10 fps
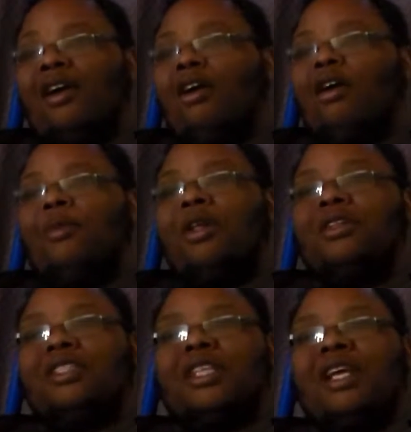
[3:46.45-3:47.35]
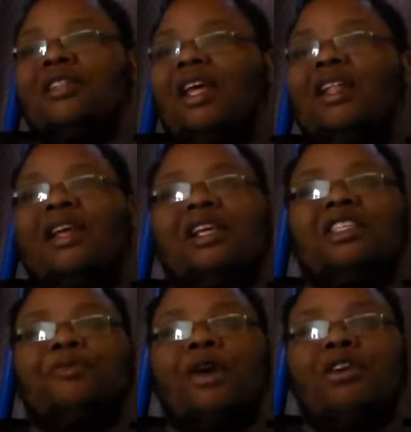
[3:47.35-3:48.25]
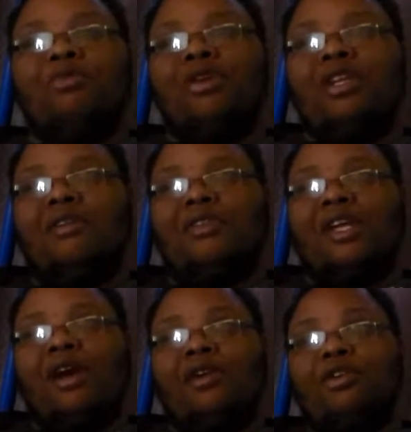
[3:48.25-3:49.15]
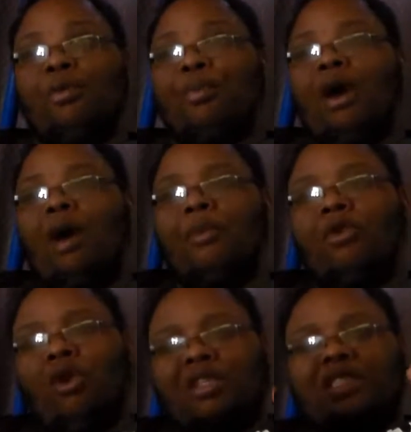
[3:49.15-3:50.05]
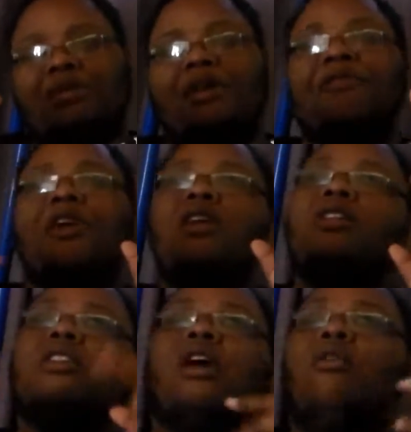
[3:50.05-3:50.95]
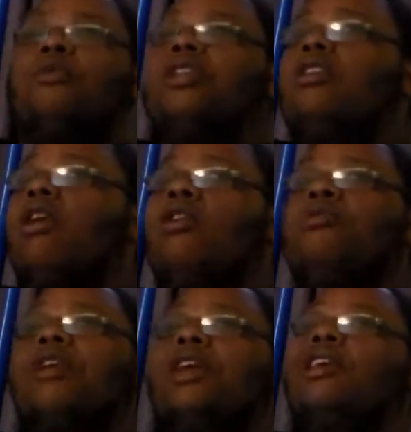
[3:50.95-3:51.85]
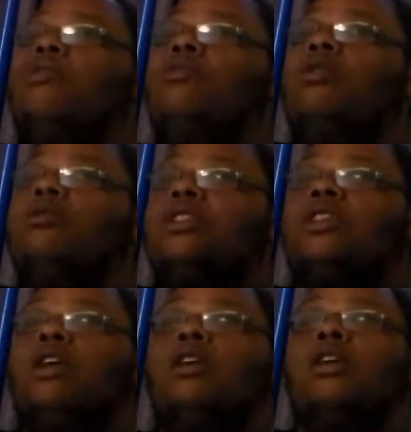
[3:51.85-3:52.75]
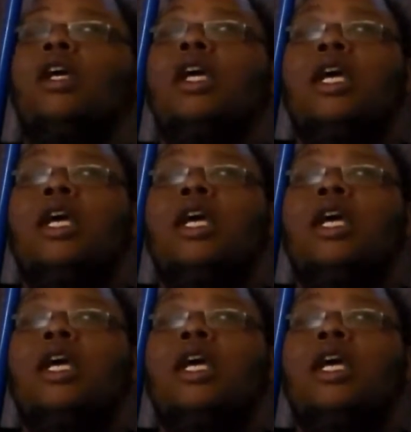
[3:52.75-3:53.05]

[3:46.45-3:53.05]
Others say that like he's probably going to be a different character, but I'm crossing my fingers, and I really hope that he will return